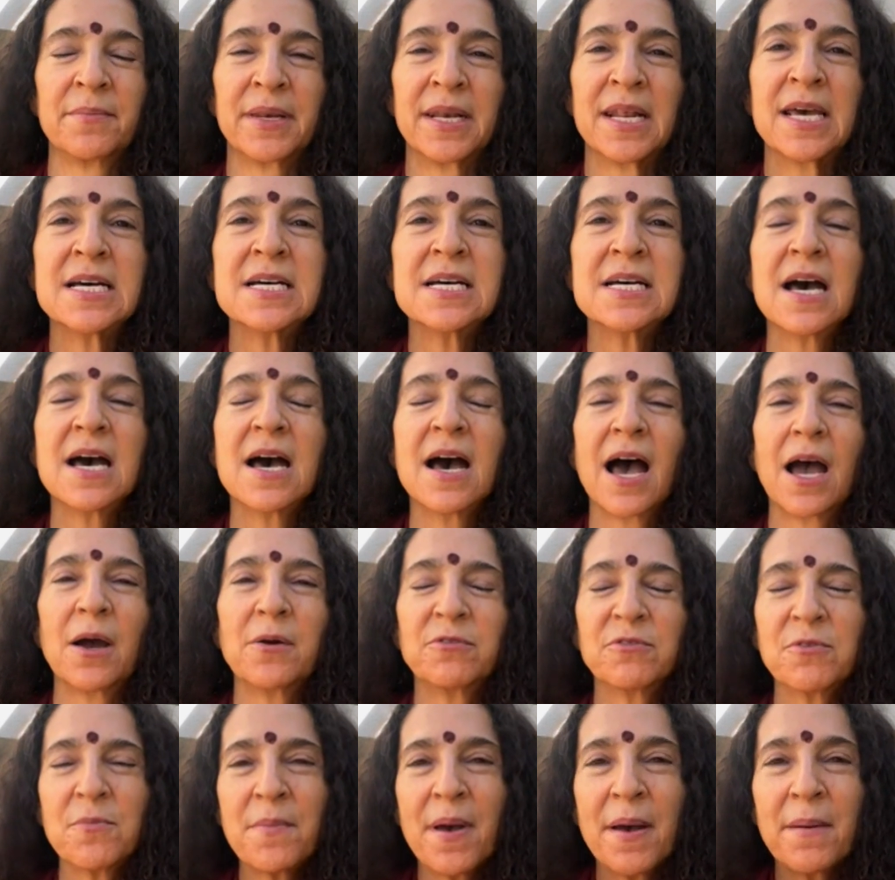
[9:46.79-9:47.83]
And I
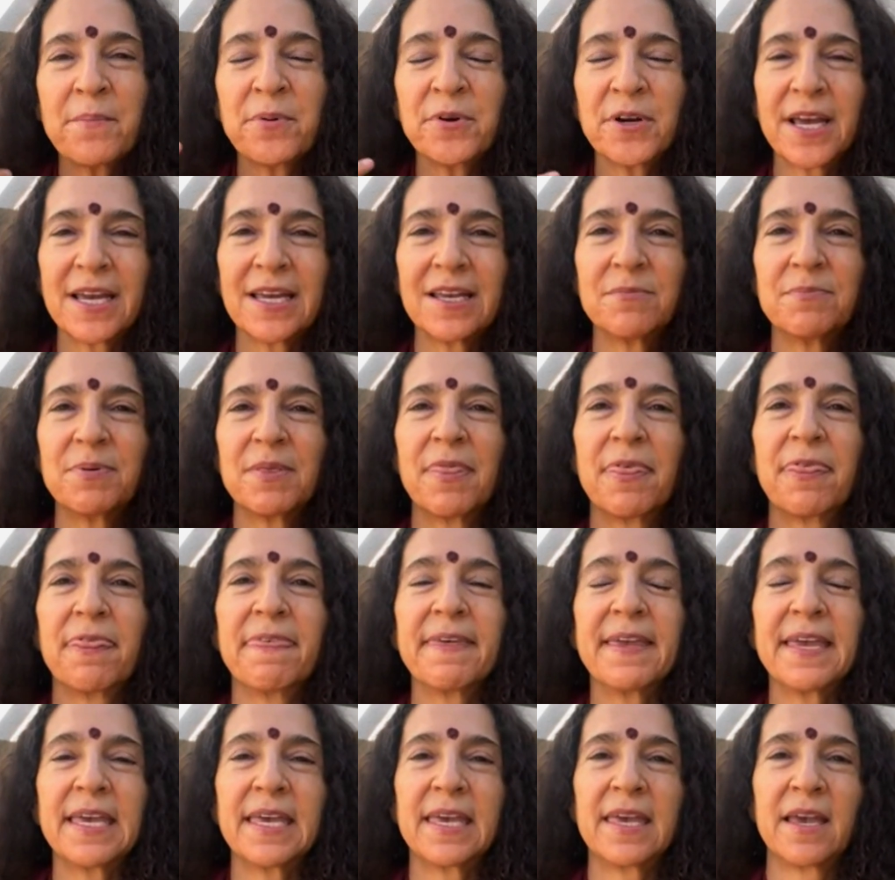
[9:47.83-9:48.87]
remembered I had been
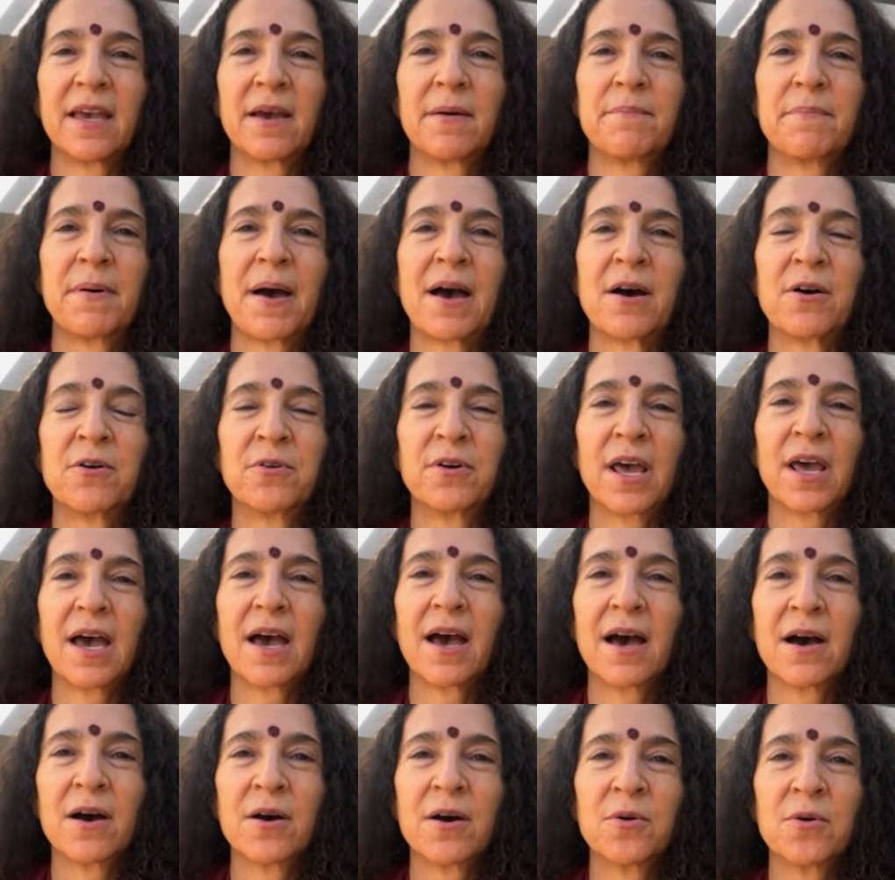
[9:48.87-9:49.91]
thinking about
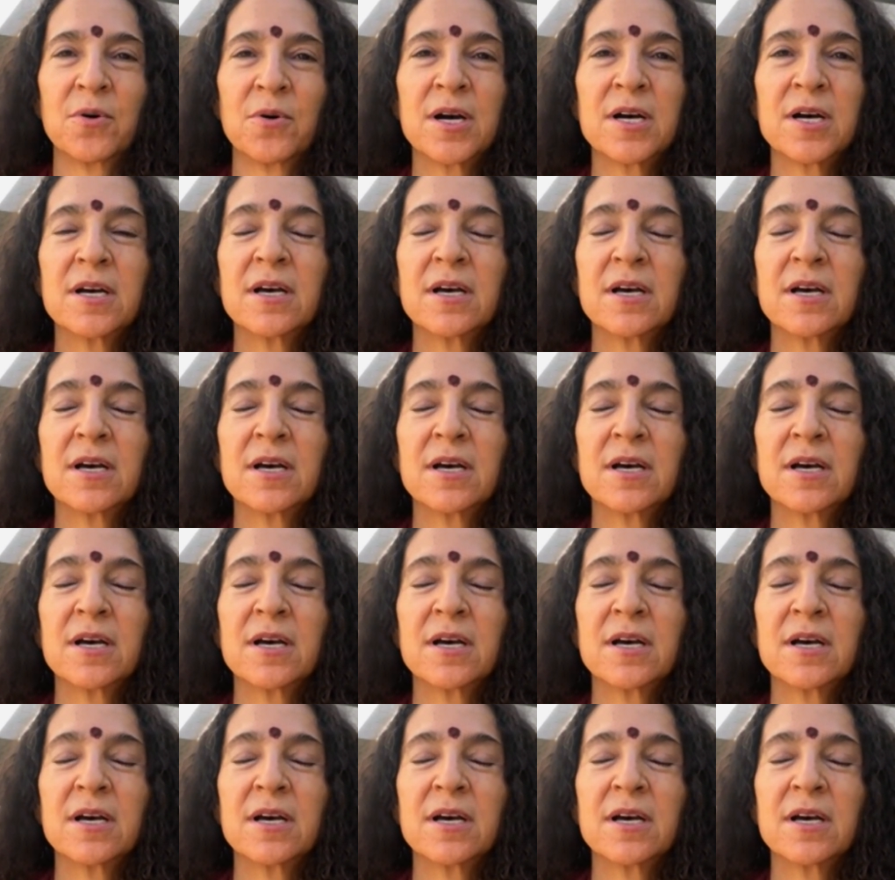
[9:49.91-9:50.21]
how